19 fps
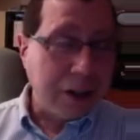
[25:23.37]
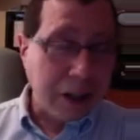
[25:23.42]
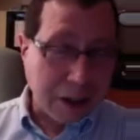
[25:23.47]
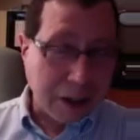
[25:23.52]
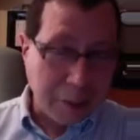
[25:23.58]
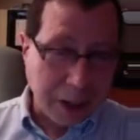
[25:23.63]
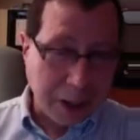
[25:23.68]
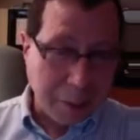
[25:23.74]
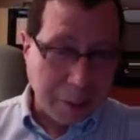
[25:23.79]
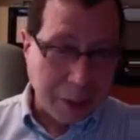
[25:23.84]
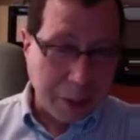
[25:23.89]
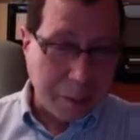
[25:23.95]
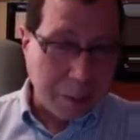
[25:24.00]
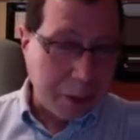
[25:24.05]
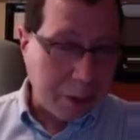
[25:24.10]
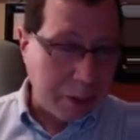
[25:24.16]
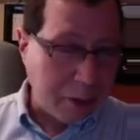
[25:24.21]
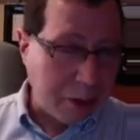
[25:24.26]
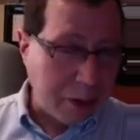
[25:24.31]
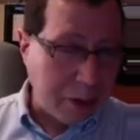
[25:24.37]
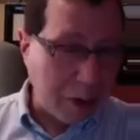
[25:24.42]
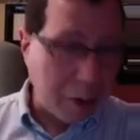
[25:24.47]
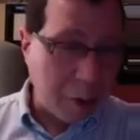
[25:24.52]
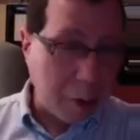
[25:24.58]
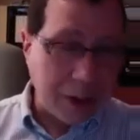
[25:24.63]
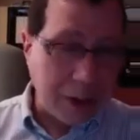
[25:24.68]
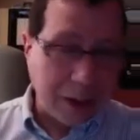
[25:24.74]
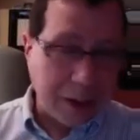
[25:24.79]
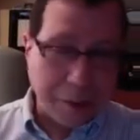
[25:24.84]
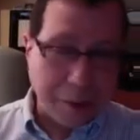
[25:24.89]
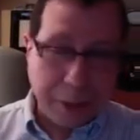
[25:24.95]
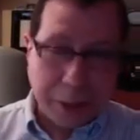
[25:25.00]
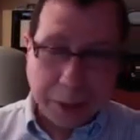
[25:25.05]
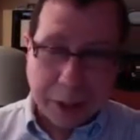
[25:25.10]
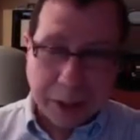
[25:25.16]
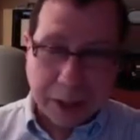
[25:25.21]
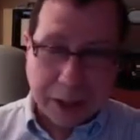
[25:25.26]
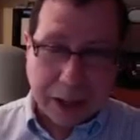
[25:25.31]
click meeting people. Is there a way that
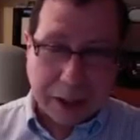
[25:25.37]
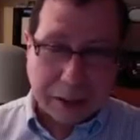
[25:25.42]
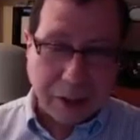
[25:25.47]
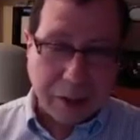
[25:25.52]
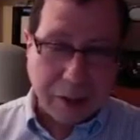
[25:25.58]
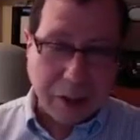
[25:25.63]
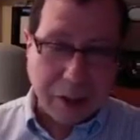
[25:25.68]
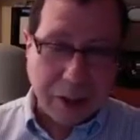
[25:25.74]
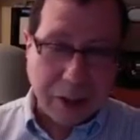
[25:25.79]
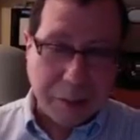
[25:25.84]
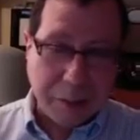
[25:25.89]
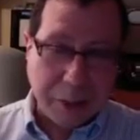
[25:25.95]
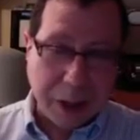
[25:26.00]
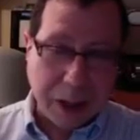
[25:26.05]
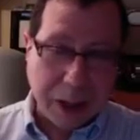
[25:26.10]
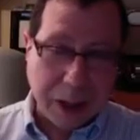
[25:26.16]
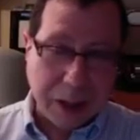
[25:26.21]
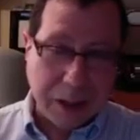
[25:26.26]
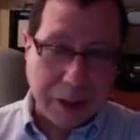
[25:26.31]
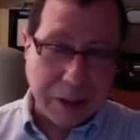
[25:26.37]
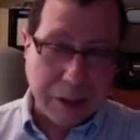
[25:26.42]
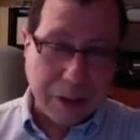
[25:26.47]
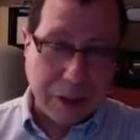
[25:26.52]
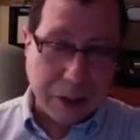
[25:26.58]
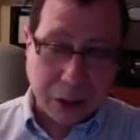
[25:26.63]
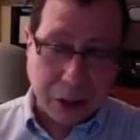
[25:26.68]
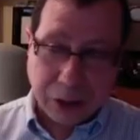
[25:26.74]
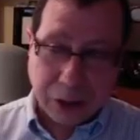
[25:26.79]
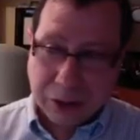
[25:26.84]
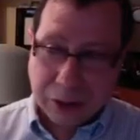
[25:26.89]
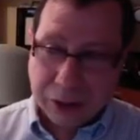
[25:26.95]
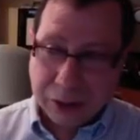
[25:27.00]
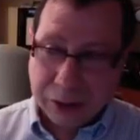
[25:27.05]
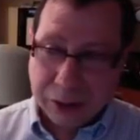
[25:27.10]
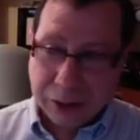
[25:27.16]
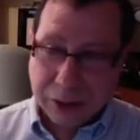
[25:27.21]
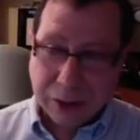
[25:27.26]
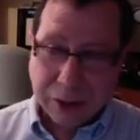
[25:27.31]
people can actually see my
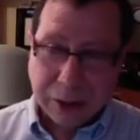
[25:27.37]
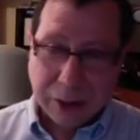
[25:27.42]
cursor?